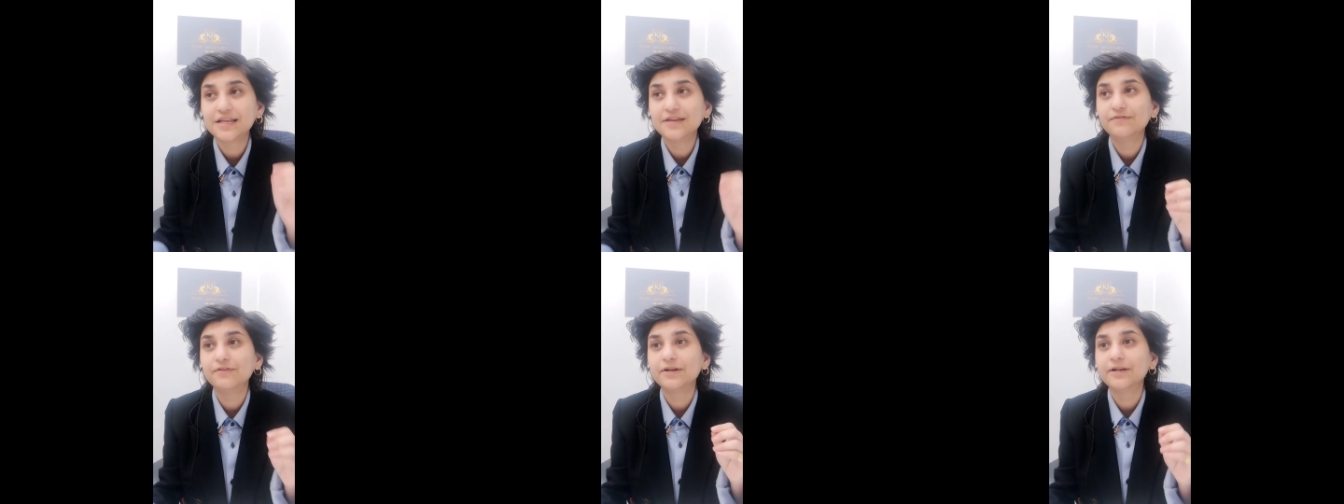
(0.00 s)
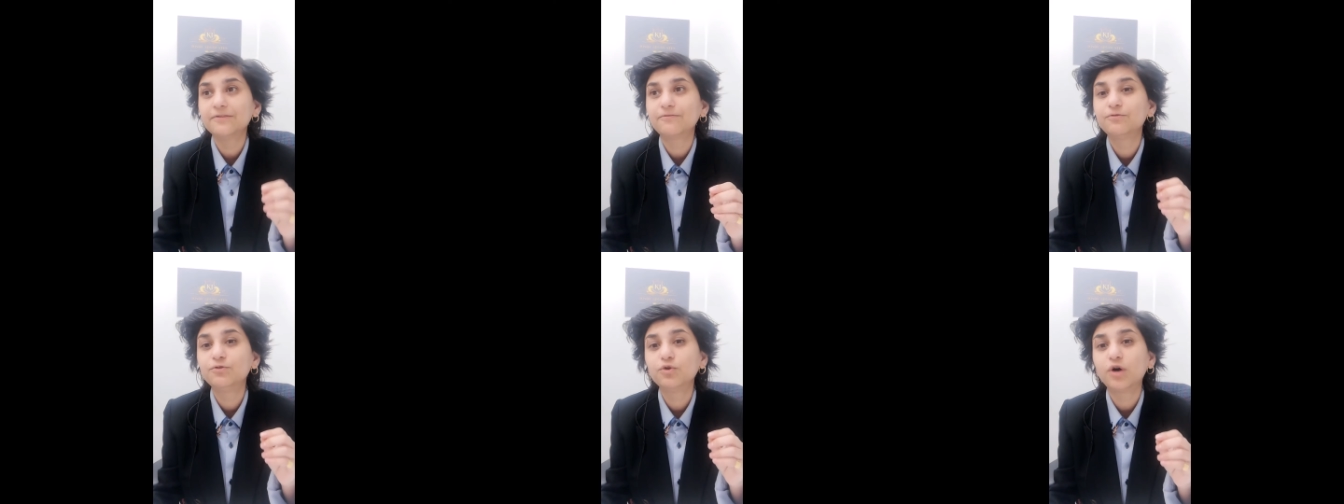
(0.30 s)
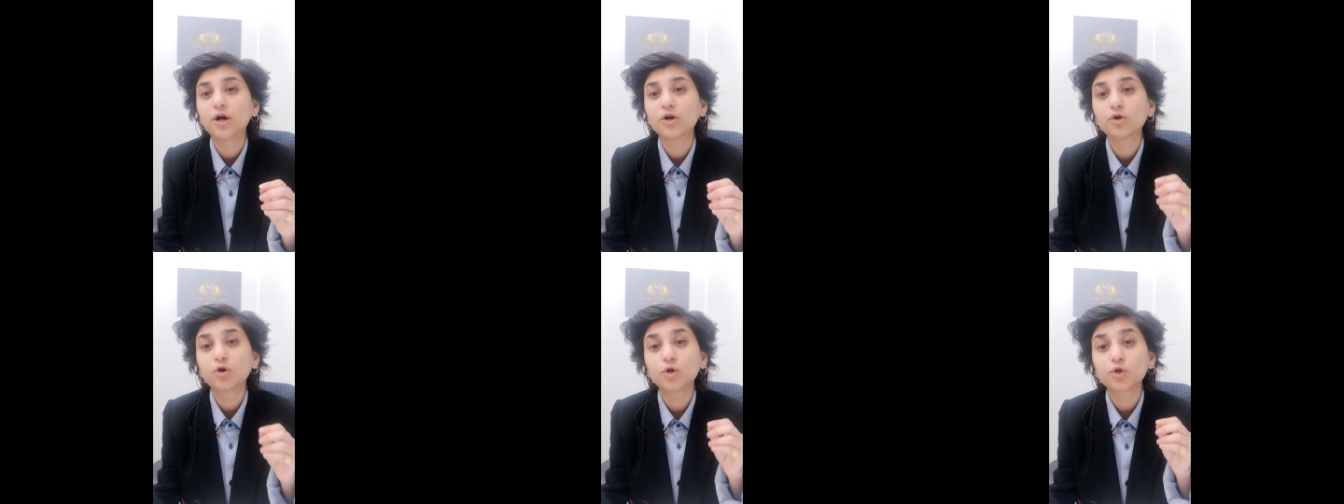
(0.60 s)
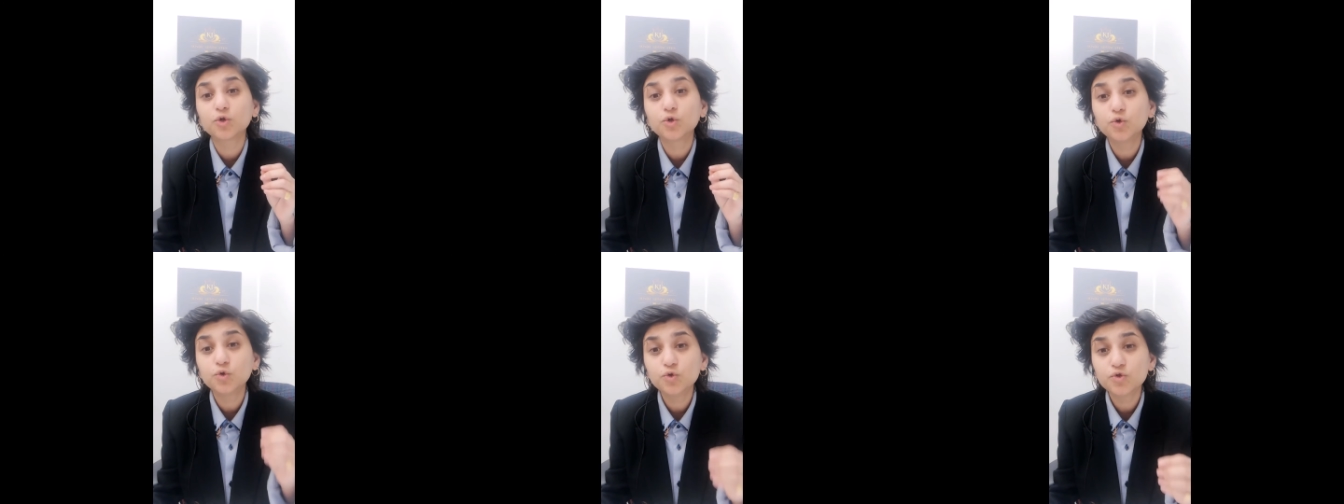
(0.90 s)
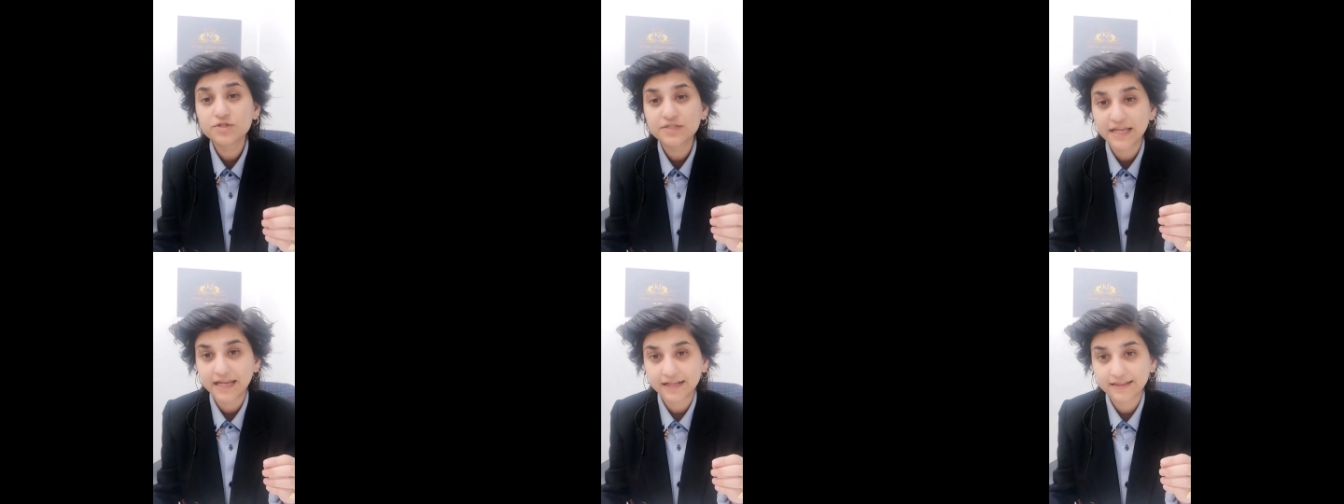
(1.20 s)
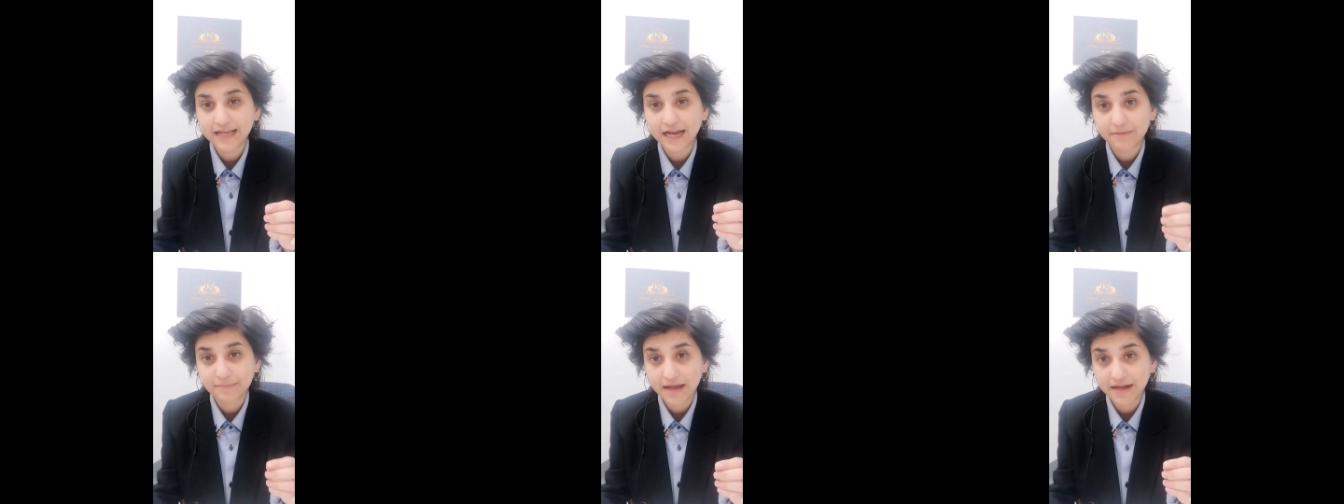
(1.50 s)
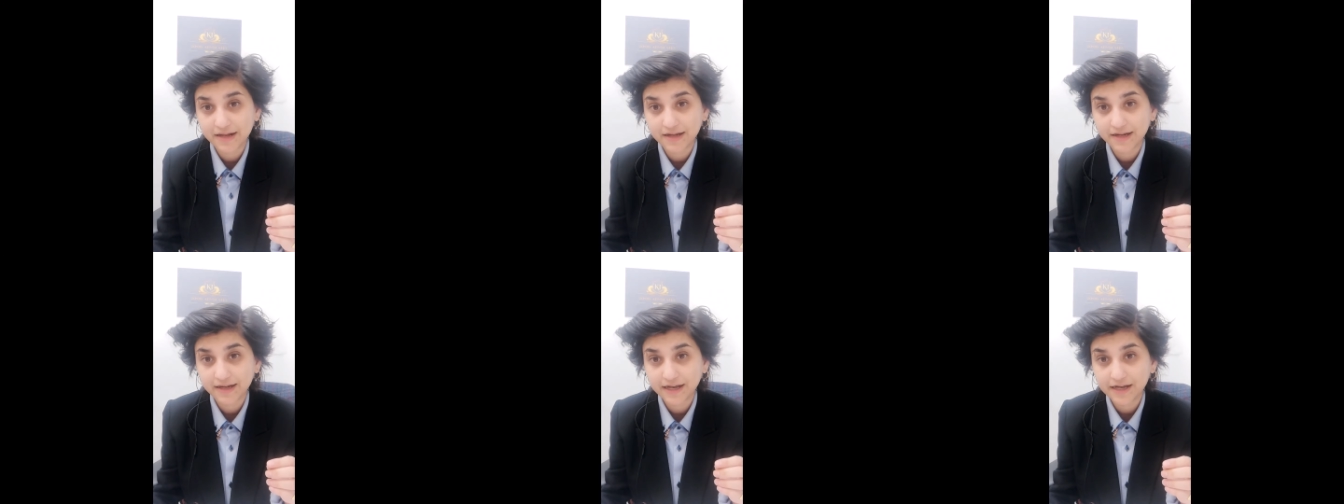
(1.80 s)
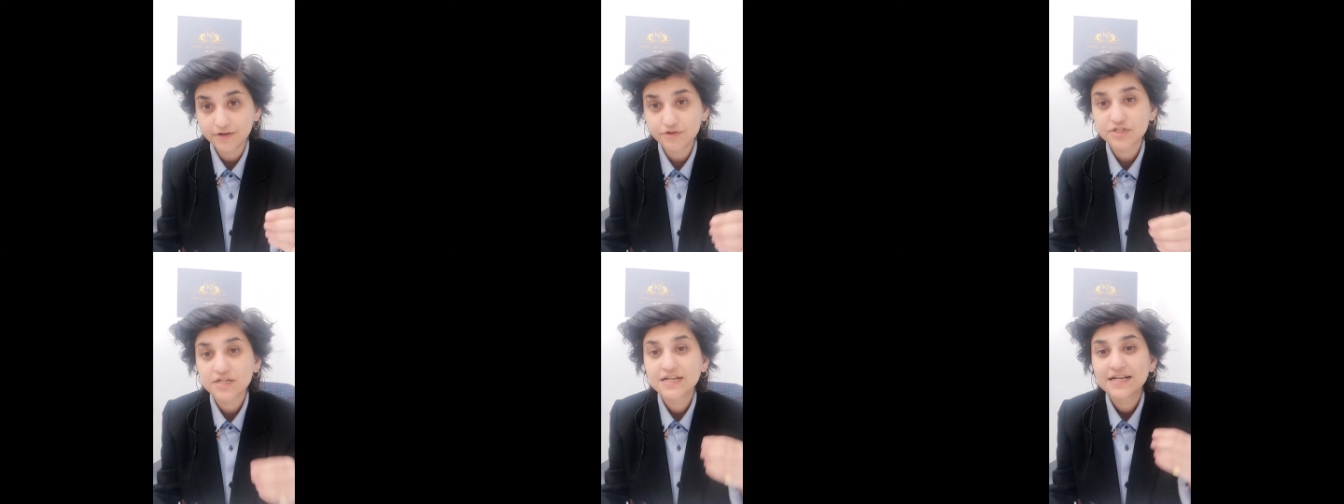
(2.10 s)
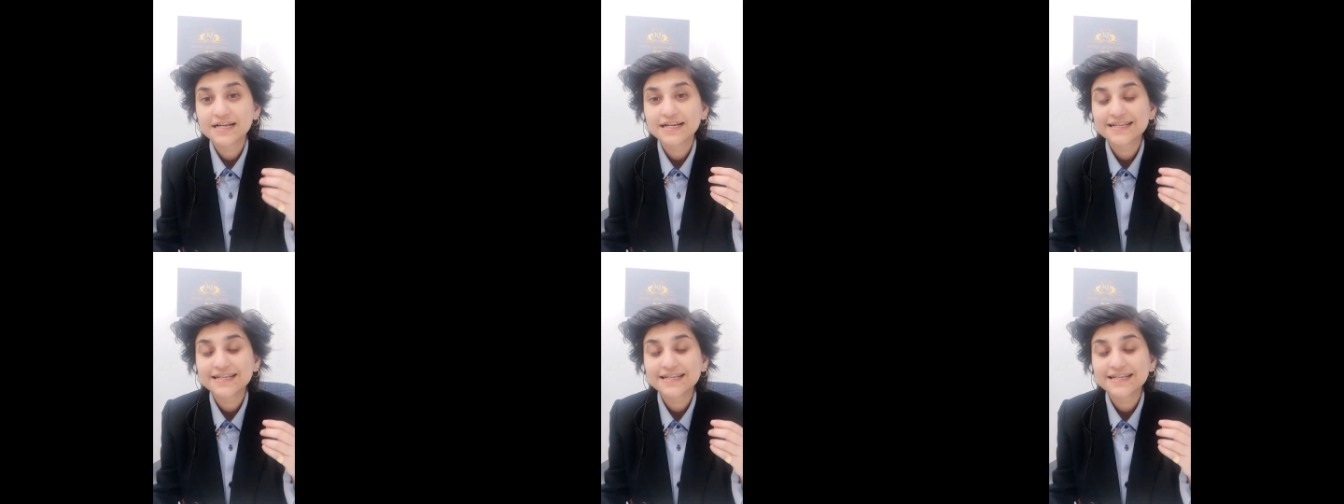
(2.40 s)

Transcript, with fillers: even if you are not using that bank account,